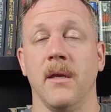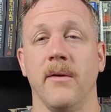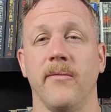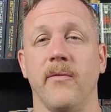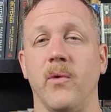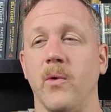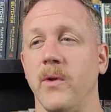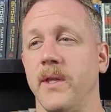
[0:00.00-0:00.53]

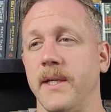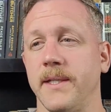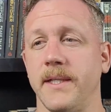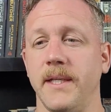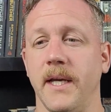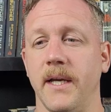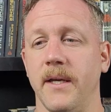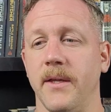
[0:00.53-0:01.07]
for this
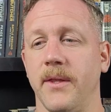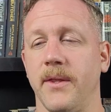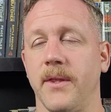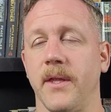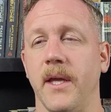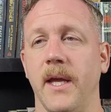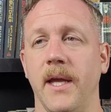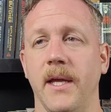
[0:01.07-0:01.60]

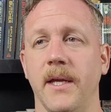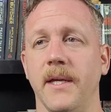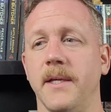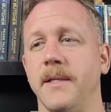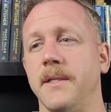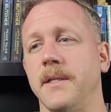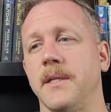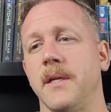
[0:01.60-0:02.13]
death,
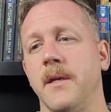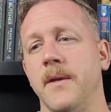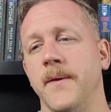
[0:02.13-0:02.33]
and